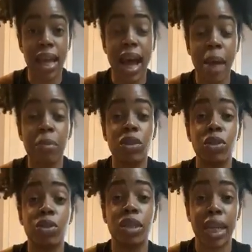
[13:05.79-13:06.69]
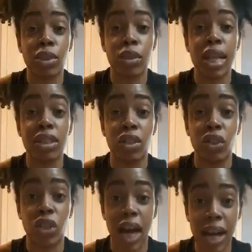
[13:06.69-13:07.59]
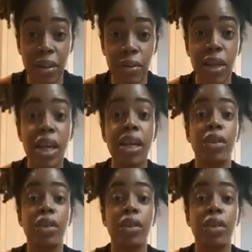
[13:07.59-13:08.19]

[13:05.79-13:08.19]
that happened to you sexually as a child,